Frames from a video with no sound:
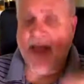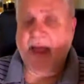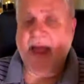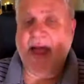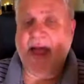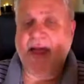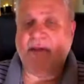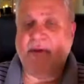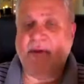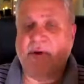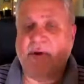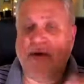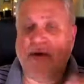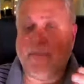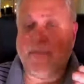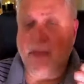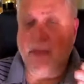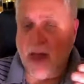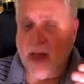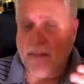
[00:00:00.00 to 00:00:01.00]
and the most
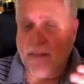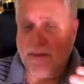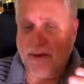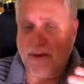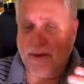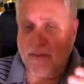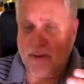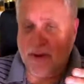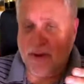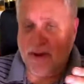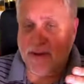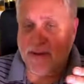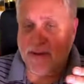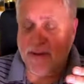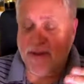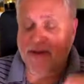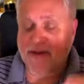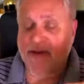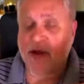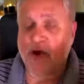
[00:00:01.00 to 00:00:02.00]
popular one
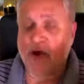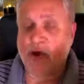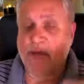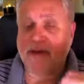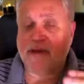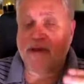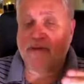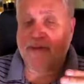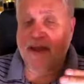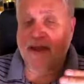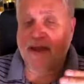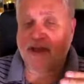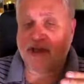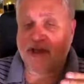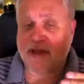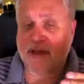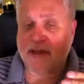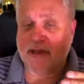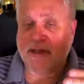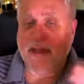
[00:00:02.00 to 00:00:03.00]
is the home
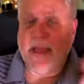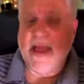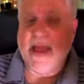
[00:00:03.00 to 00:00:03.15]
inspection,